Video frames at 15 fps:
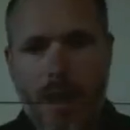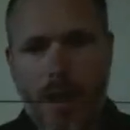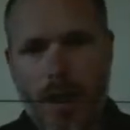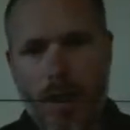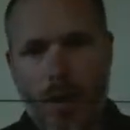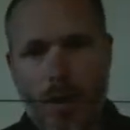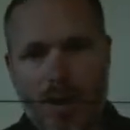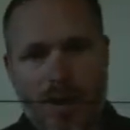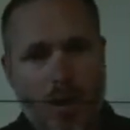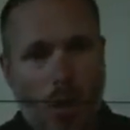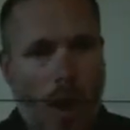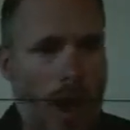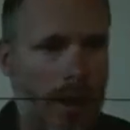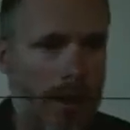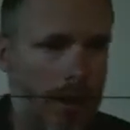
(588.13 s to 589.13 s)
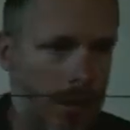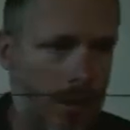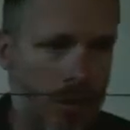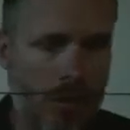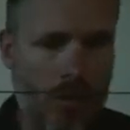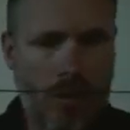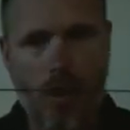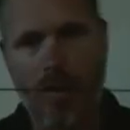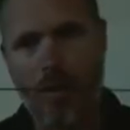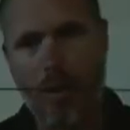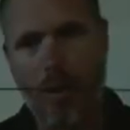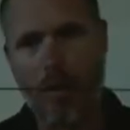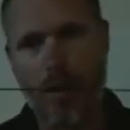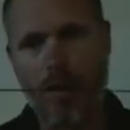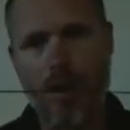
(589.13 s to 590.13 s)
with 1 or 2
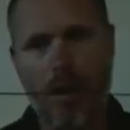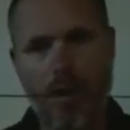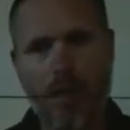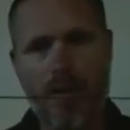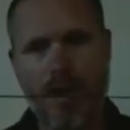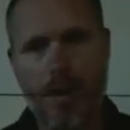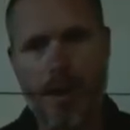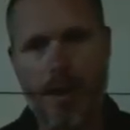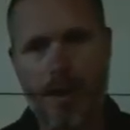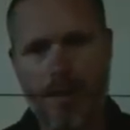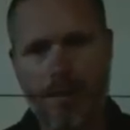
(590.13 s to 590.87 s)
transponders on the seabed.